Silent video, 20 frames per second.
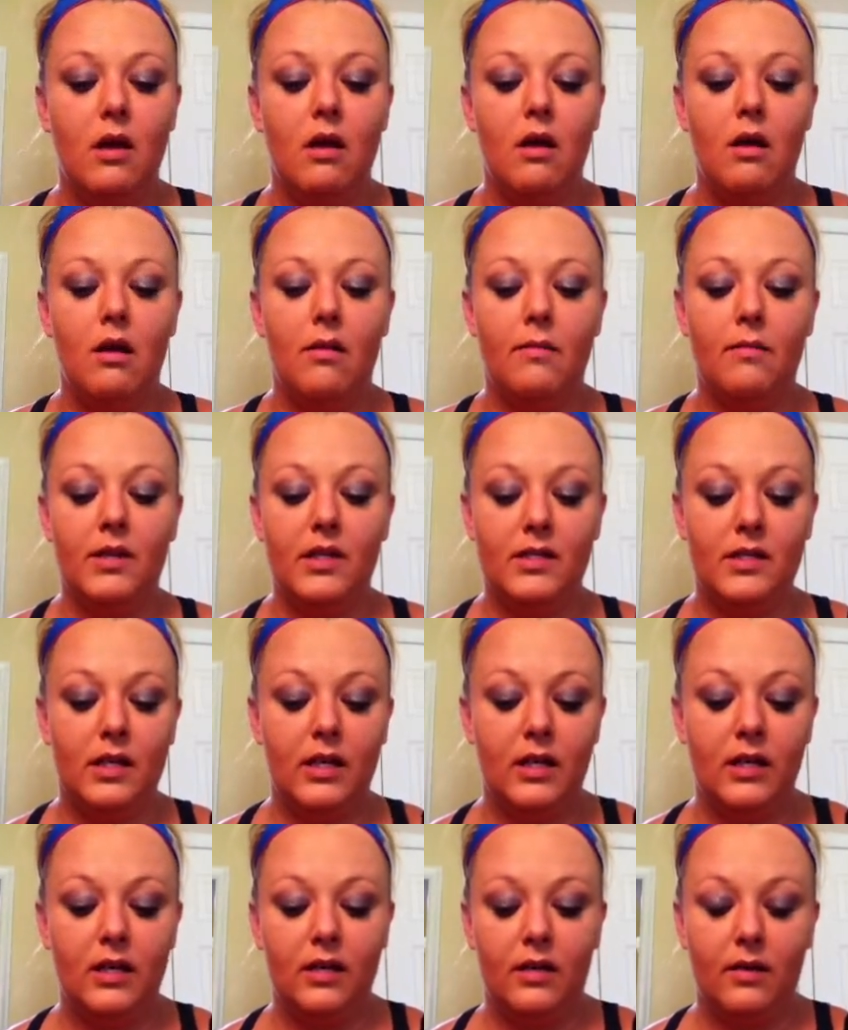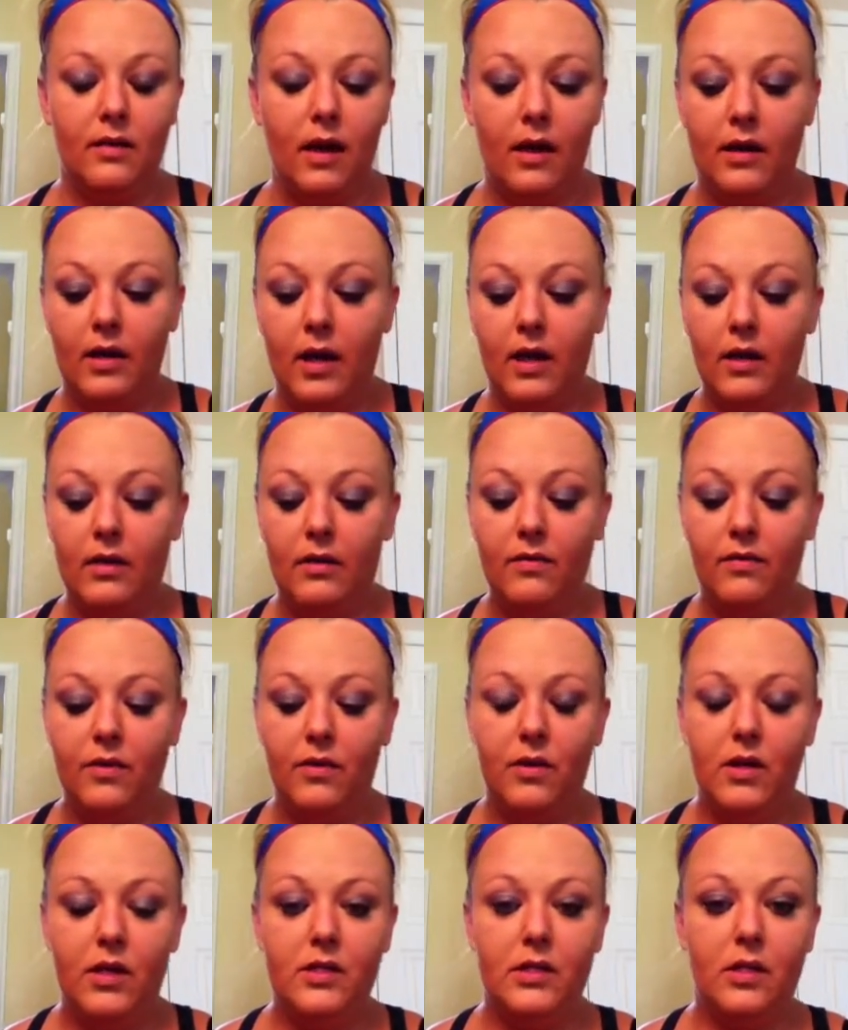because I got it a few
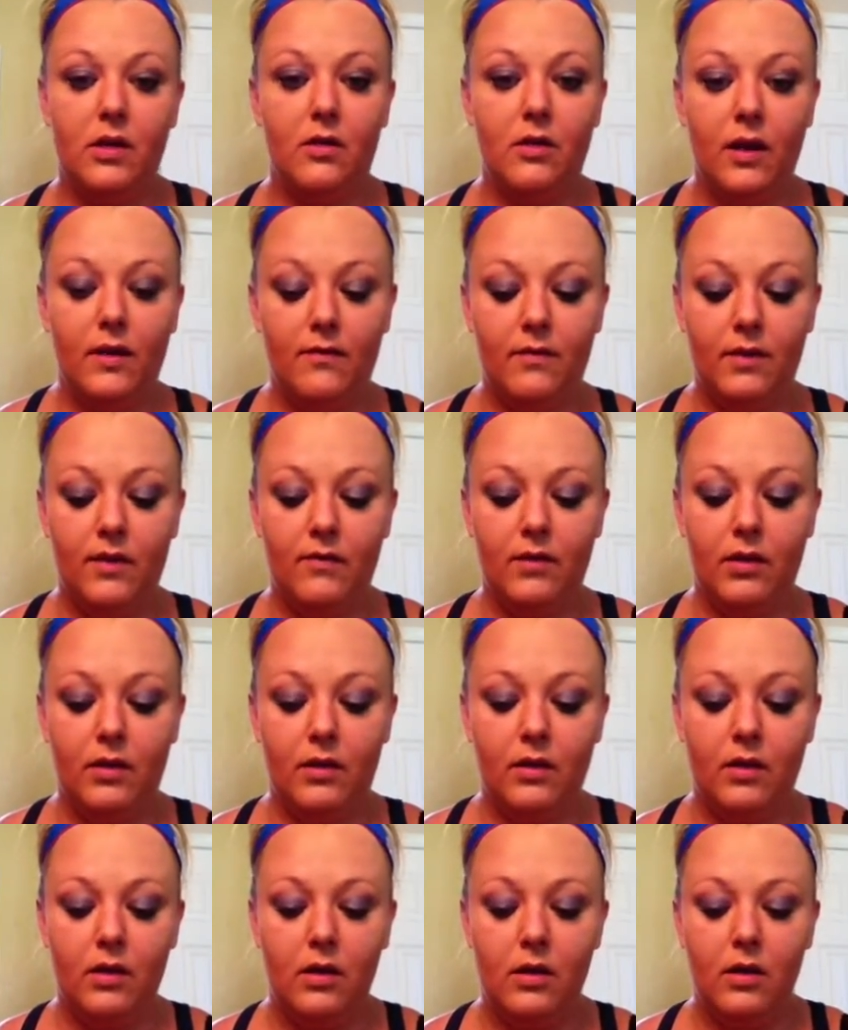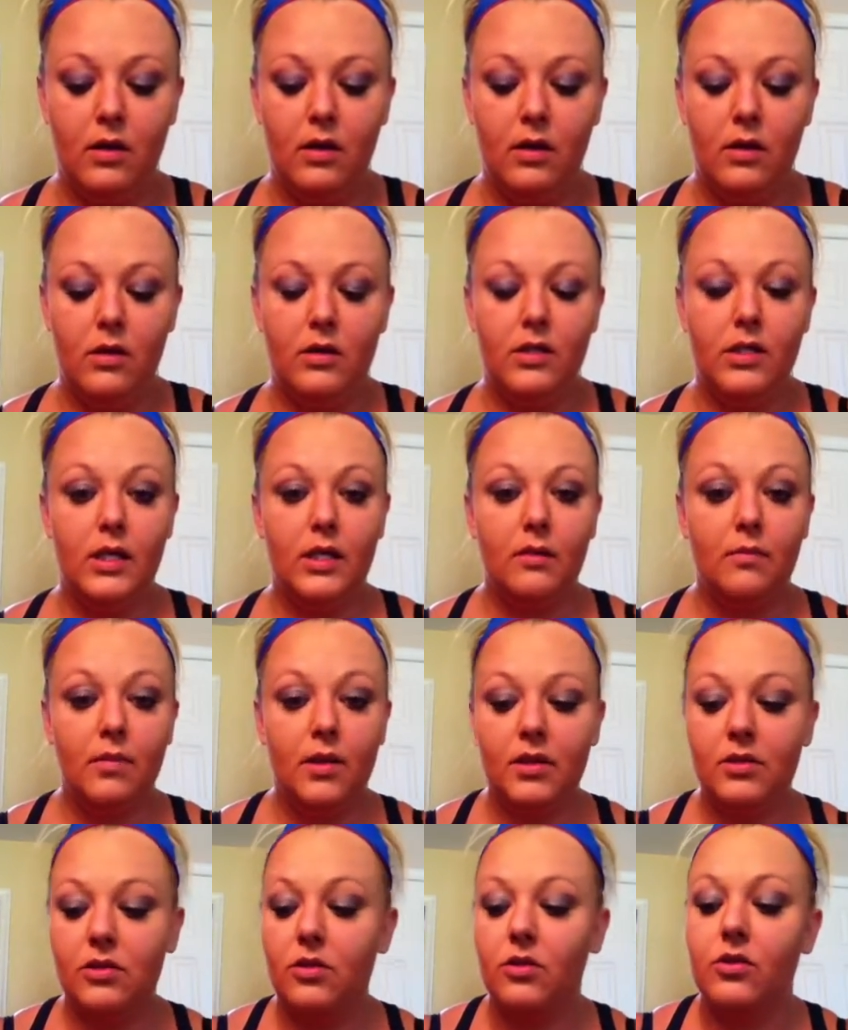days ago and I haven't even taken
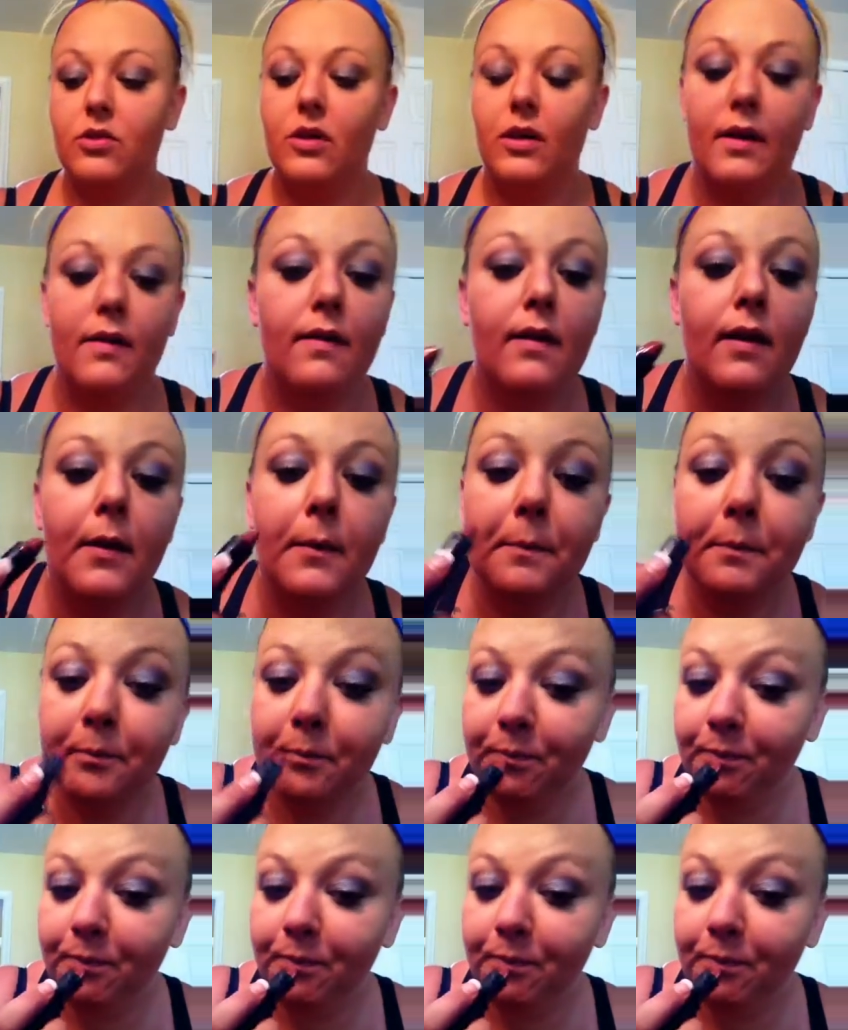pictures or anything.